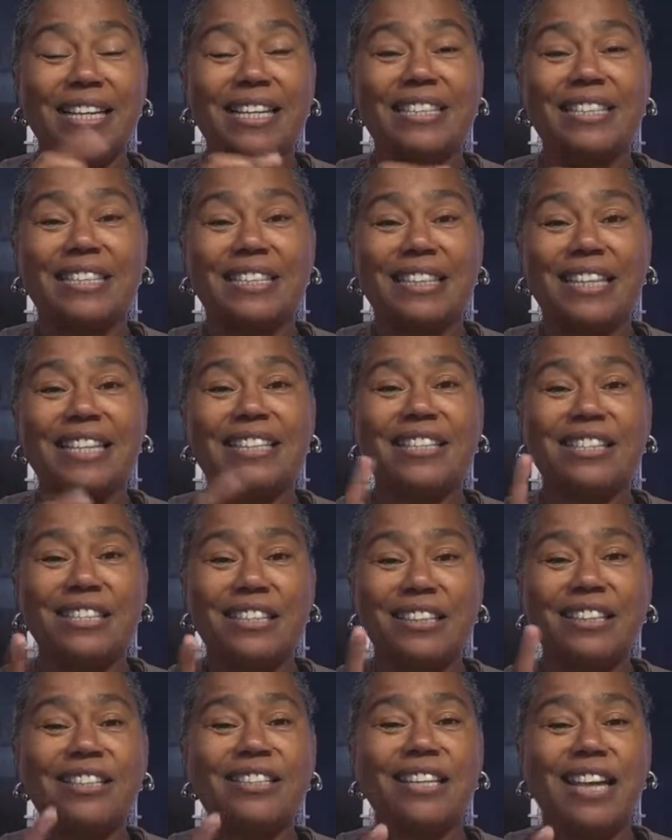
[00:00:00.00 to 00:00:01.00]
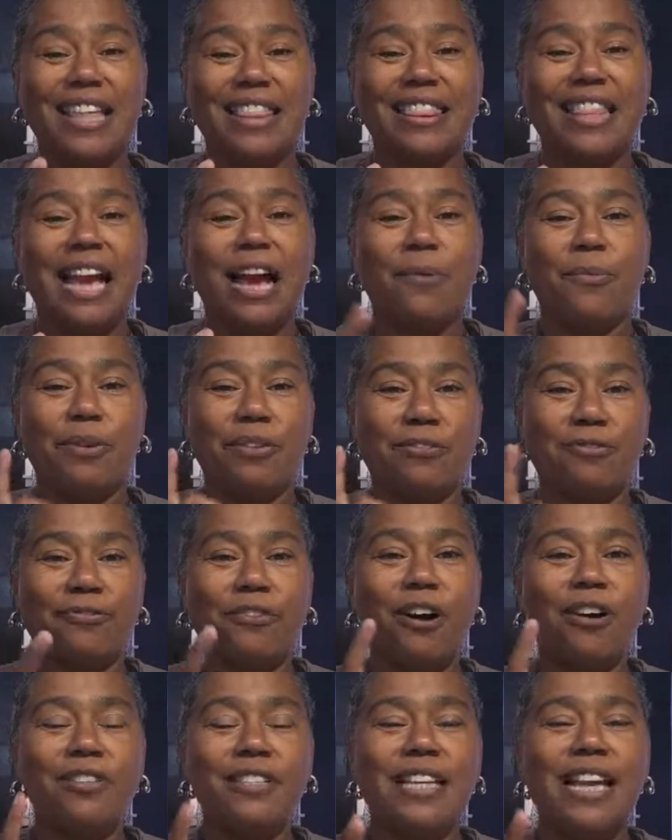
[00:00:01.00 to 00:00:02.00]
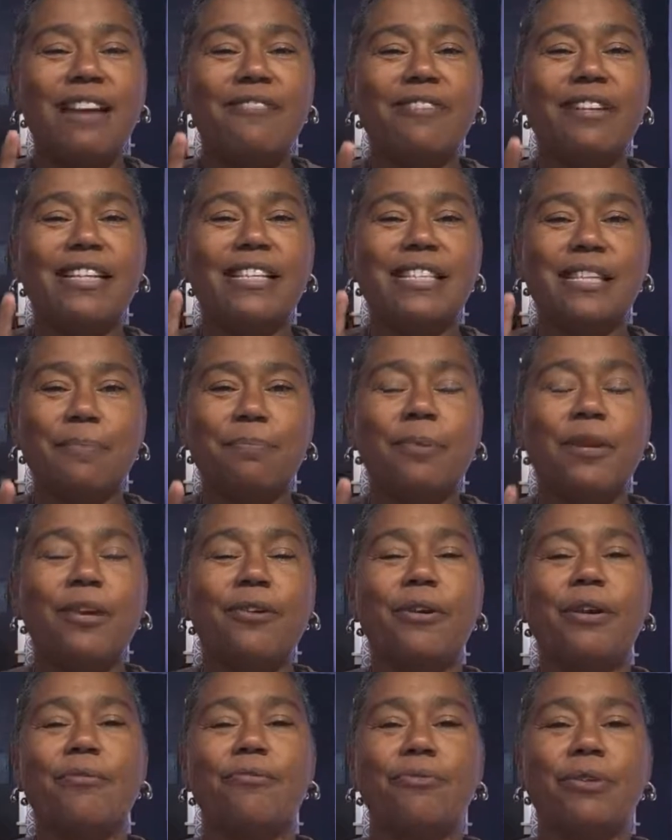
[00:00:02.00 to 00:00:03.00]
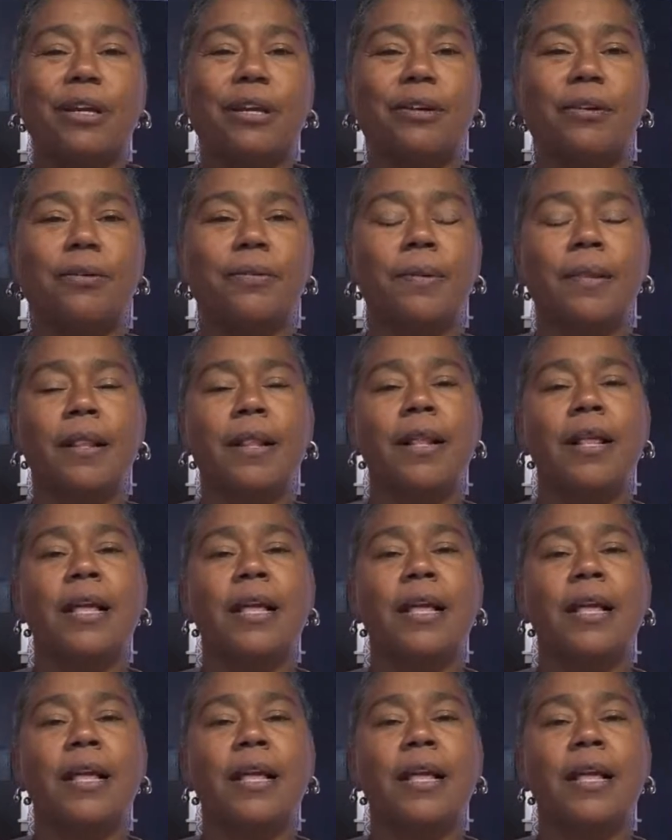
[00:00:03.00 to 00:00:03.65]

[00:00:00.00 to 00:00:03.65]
Let's look at that one, false evidence appearing real.